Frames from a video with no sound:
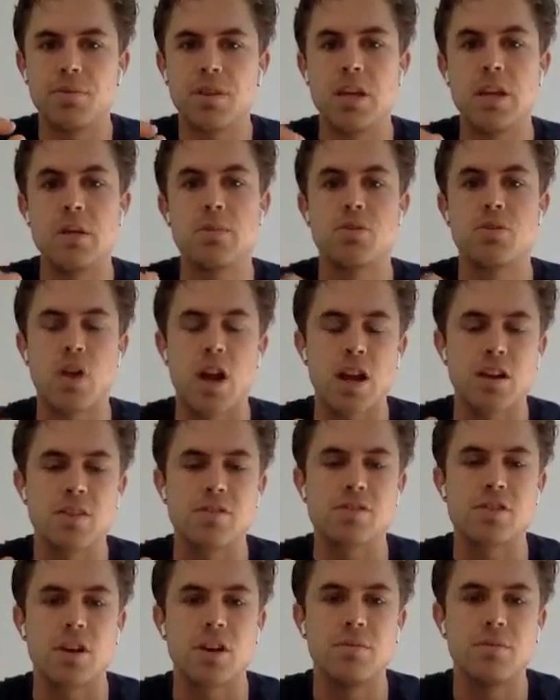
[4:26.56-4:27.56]
keep track of
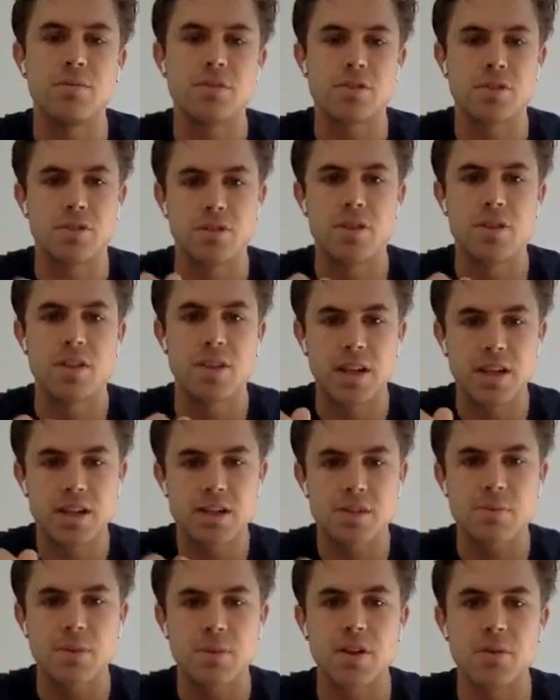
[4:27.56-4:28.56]
some certain
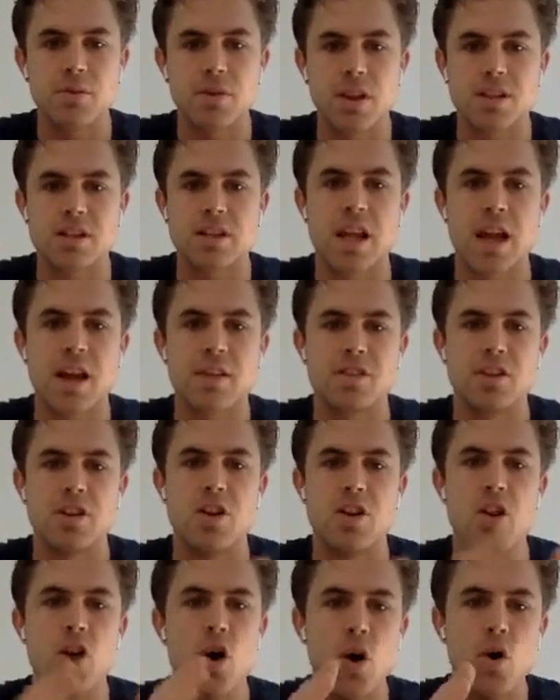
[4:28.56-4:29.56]
things, but it doesn't have to
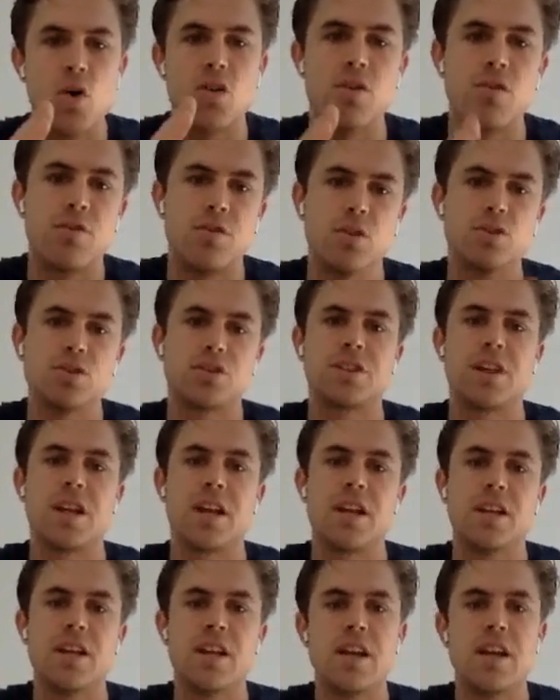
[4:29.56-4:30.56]
know the full
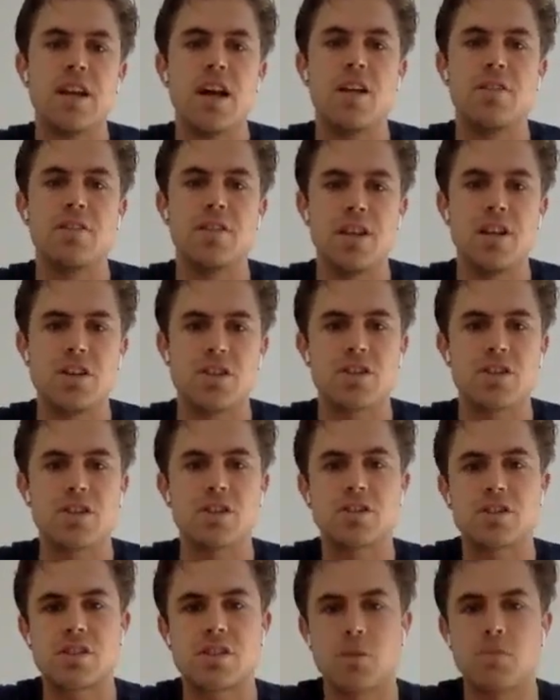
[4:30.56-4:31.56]
state of each
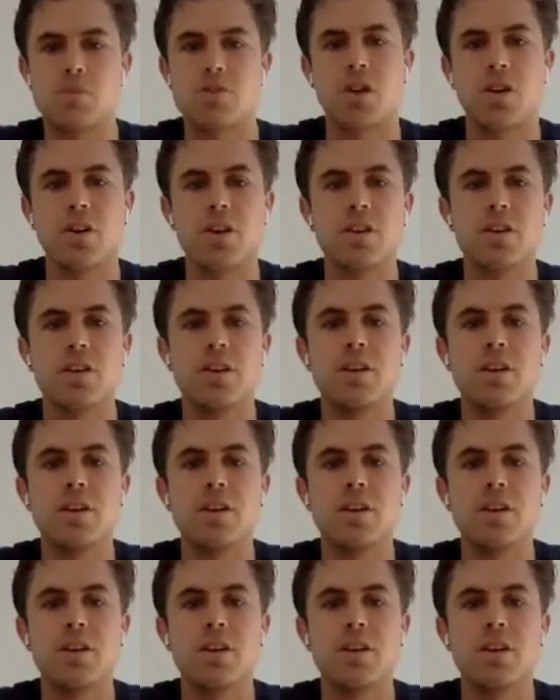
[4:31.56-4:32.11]
sub-shard.